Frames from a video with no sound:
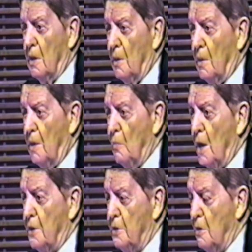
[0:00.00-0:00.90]
And they'd
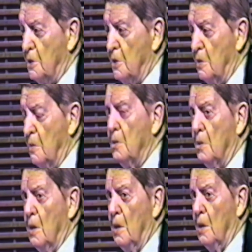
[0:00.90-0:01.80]
watch, of course,
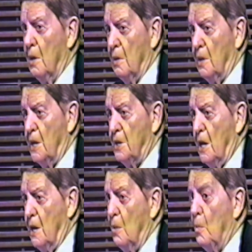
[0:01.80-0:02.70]

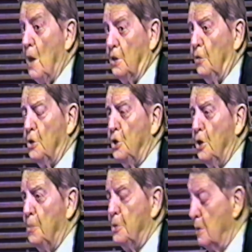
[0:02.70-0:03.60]
designated to watch for
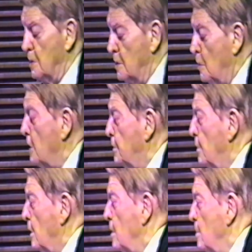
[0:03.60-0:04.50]
ships and watch
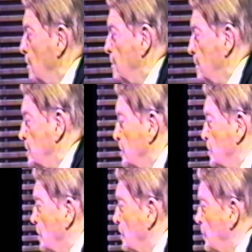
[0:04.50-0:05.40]
for any movements and so